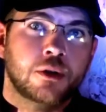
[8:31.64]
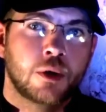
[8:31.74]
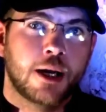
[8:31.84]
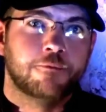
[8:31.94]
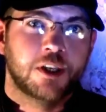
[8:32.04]

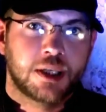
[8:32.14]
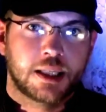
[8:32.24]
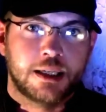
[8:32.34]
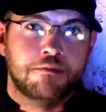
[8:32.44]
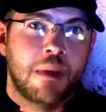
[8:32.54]
do I
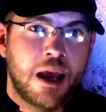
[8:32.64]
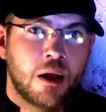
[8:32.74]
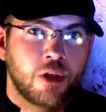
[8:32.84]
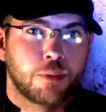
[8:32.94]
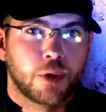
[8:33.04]
physically
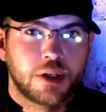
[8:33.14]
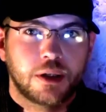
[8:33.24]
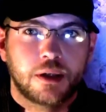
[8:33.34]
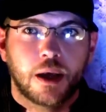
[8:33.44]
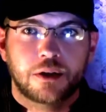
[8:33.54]
mail the
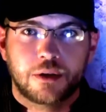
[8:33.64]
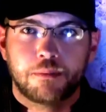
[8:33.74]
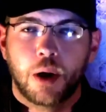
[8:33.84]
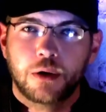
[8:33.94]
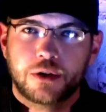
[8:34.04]
printed custom
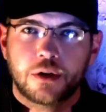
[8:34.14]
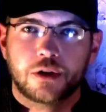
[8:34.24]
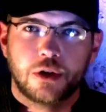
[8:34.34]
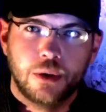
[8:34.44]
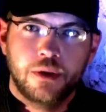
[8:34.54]

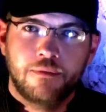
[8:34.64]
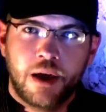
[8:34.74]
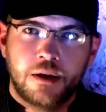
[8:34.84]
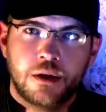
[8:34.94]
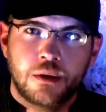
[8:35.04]
posters to the
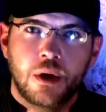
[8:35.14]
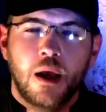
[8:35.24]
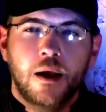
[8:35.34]
venue,